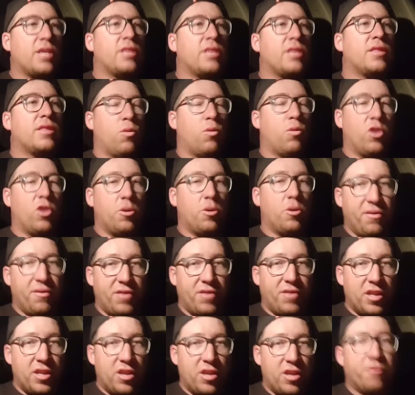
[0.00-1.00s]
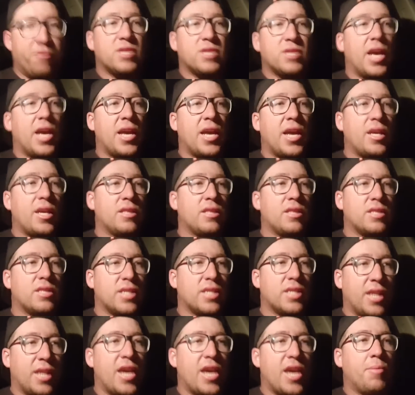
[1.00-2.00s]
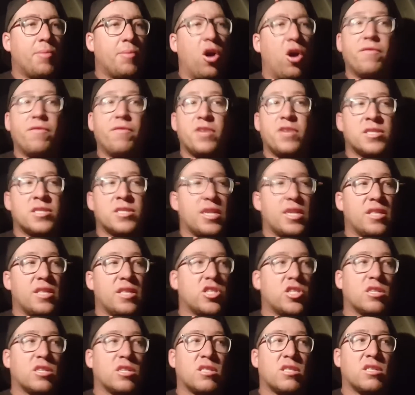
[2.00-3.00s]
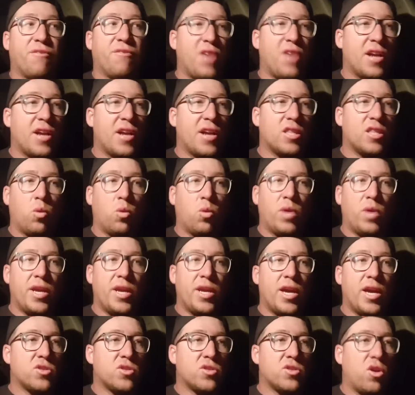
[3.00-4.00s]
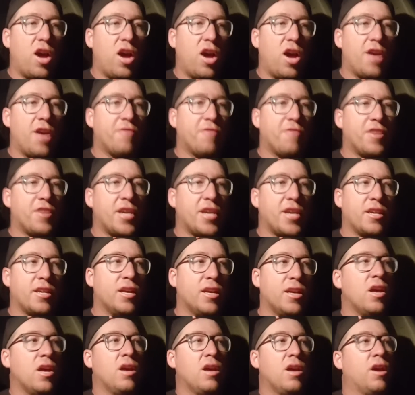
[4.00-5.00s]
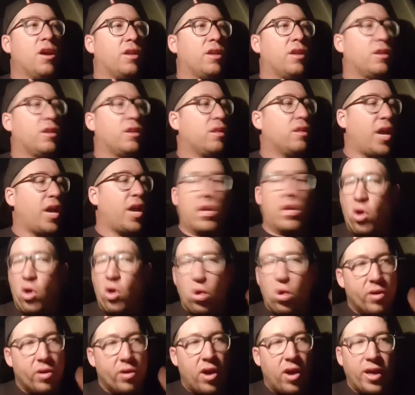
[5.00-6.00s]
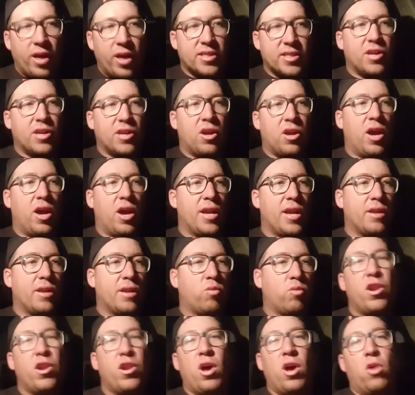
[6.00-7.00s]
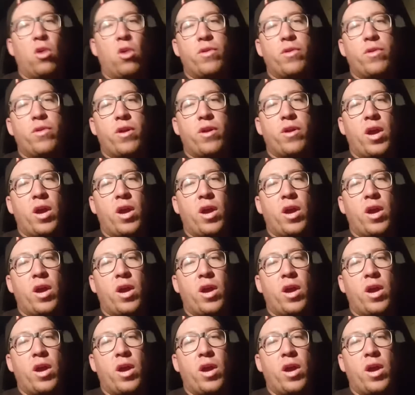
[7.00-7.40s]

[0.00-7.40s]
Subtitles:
There will be a video from today, but obviously just the fact that we are driving like all night tonight.